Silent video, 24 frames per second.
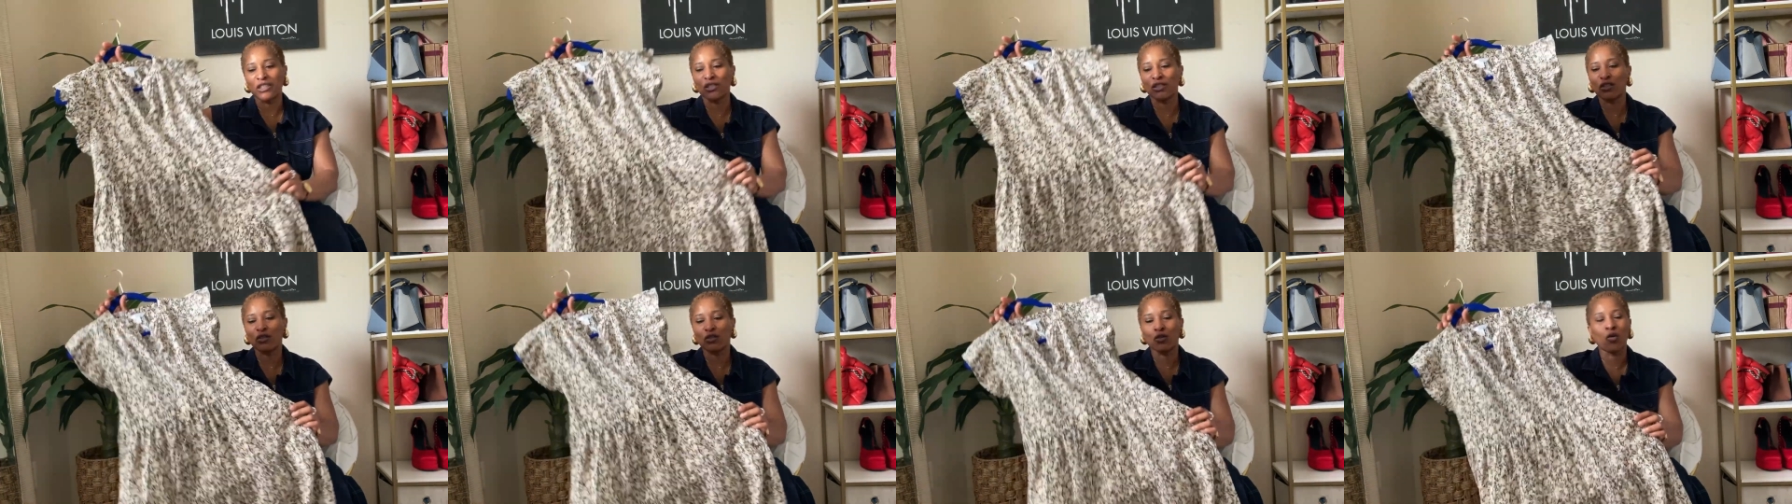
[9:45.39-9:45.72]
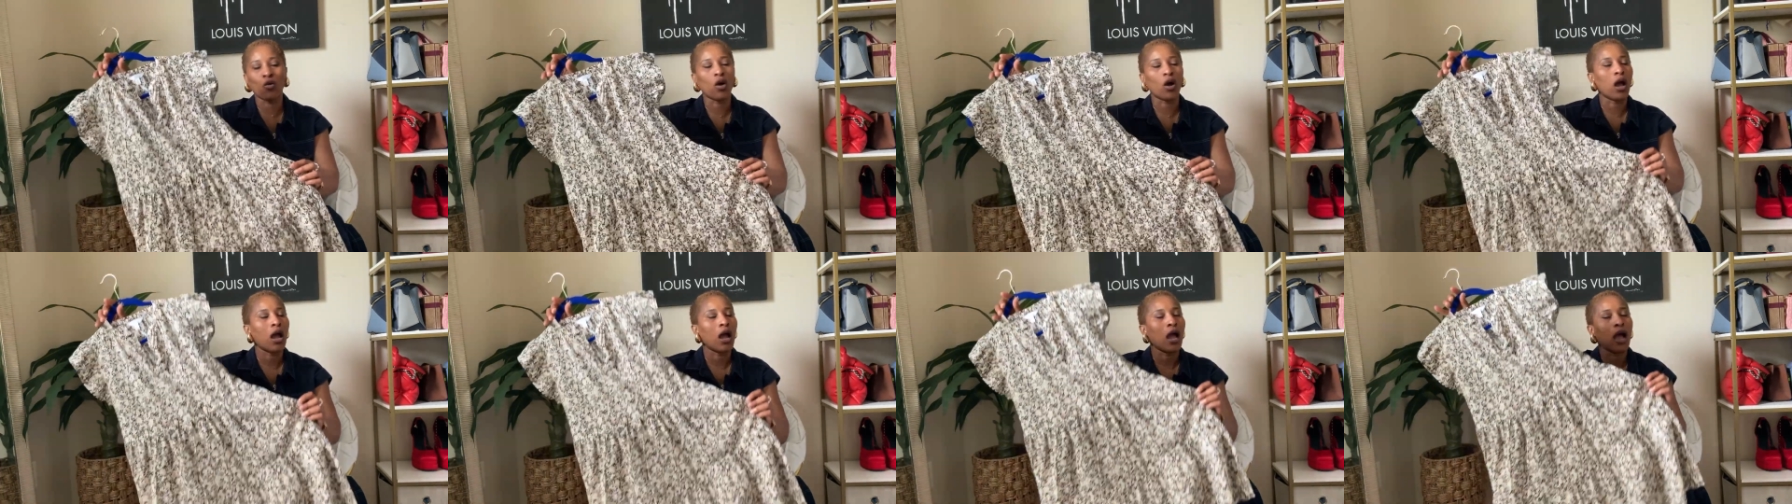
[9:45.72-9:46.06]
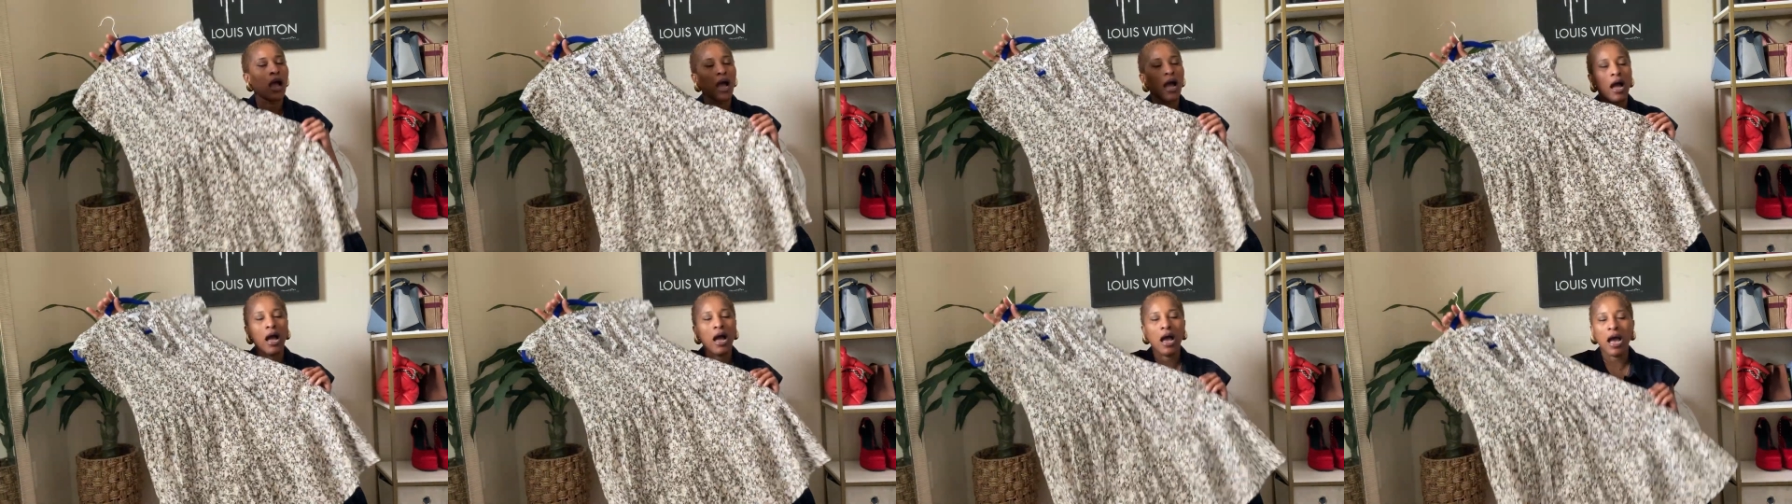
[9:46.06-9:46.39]
So
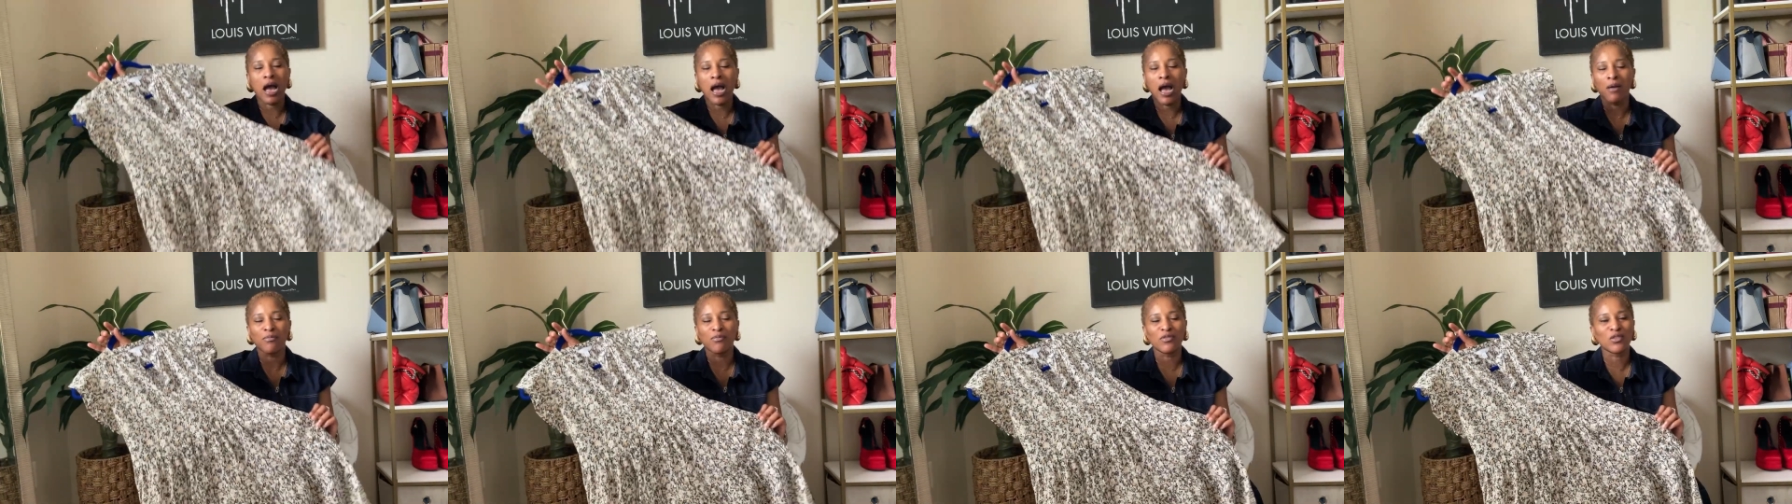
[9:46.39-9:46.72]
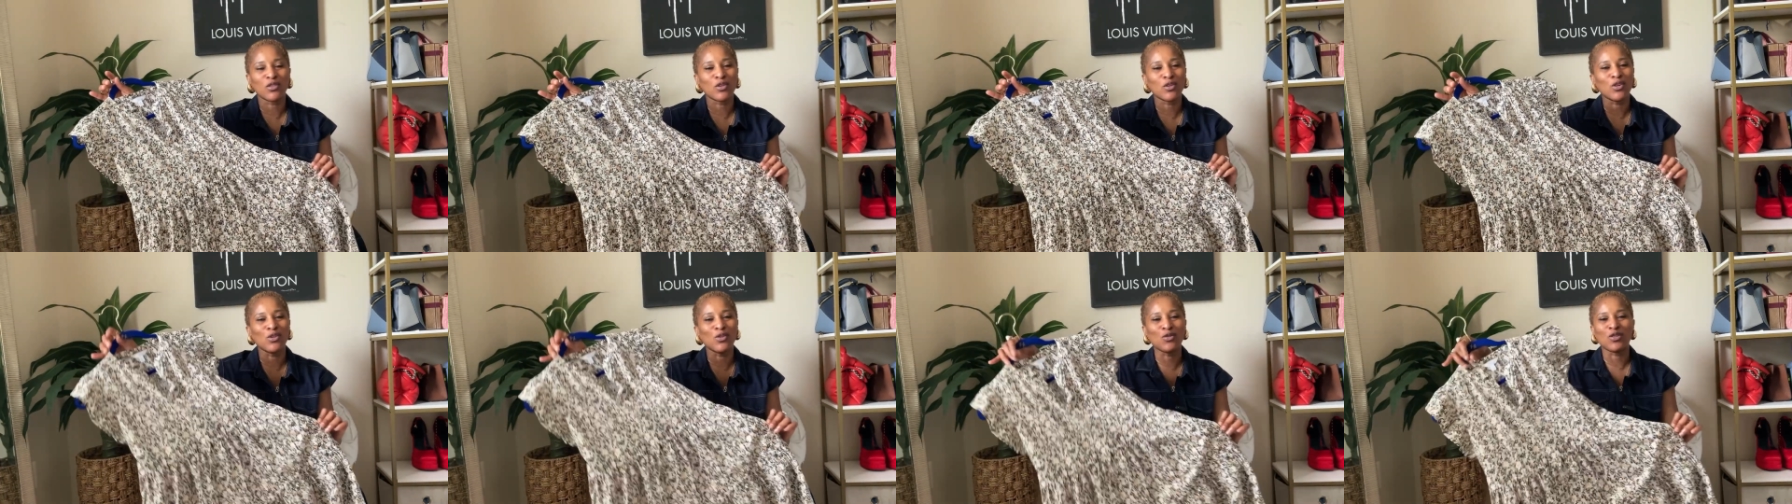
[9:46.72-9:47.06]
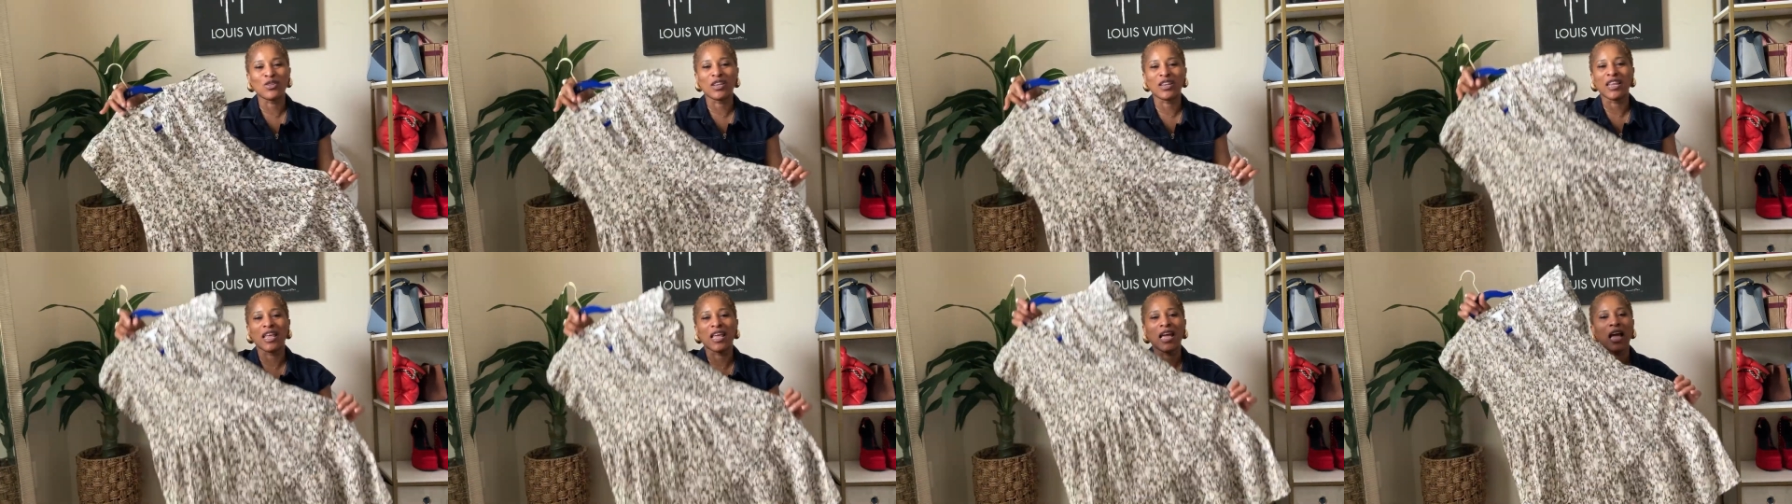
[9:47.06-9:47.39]

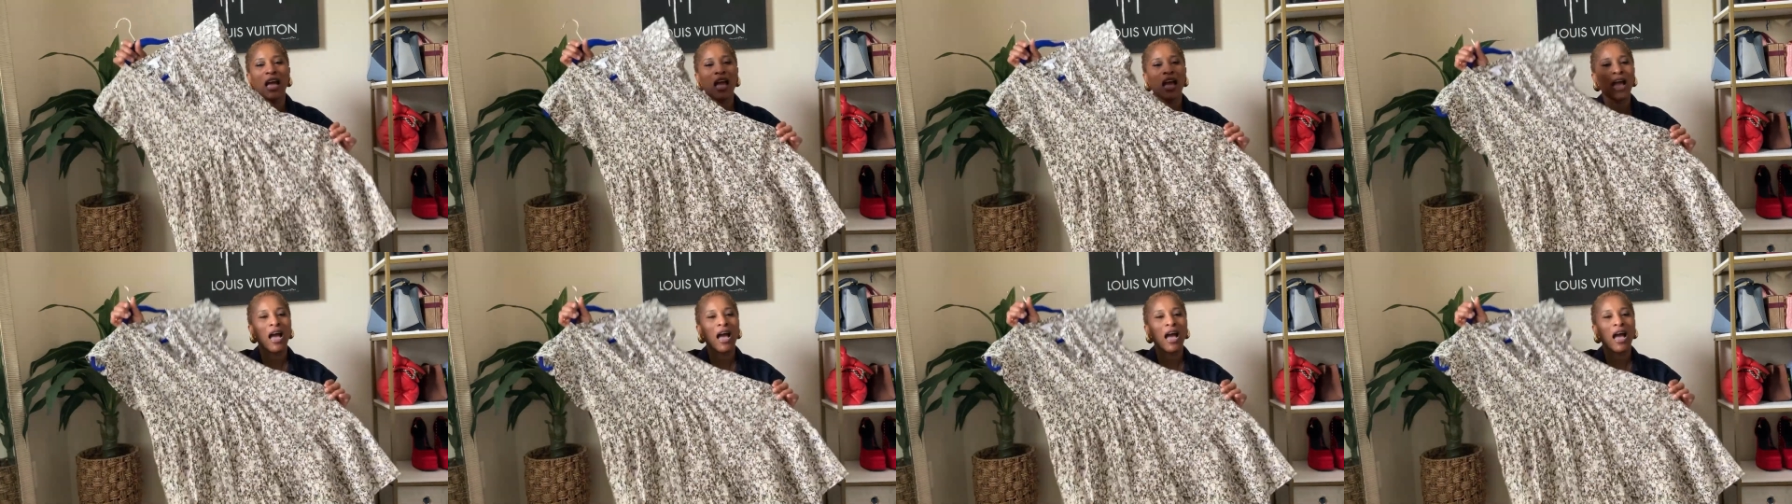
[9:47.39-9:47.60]
absolutely,